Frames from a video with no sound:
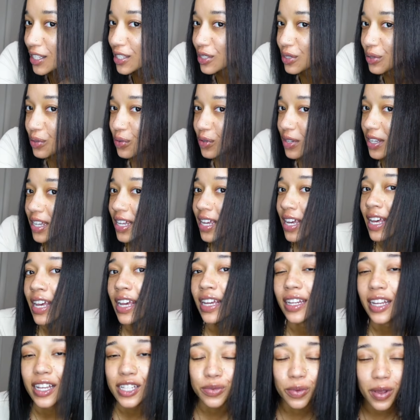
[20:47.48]
is doing.
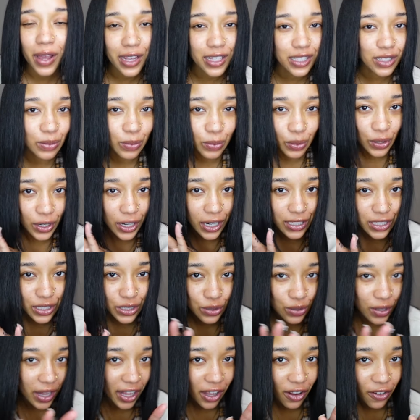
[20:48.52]
That's why it's important to
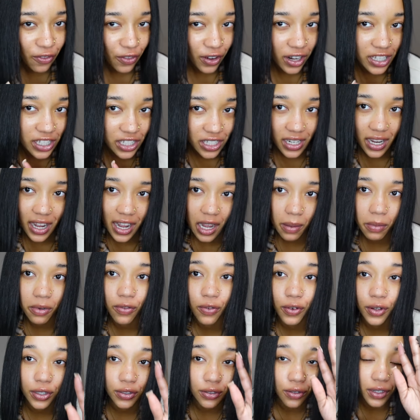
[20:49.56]
do like a fresh dye
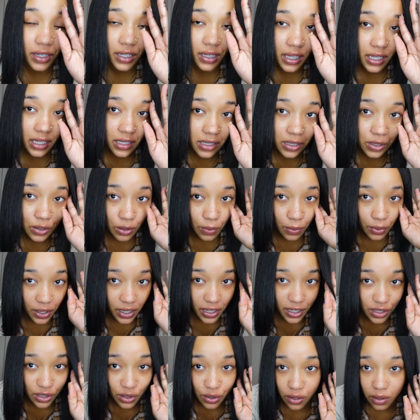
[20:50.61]
before you go get like a silk
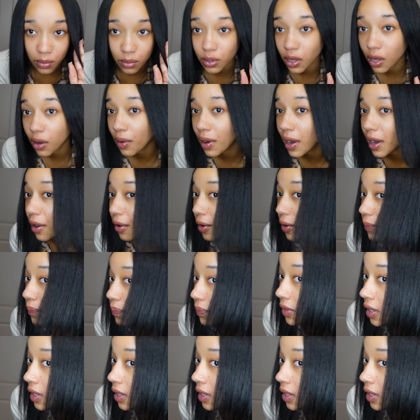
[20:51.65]
press or a blowout.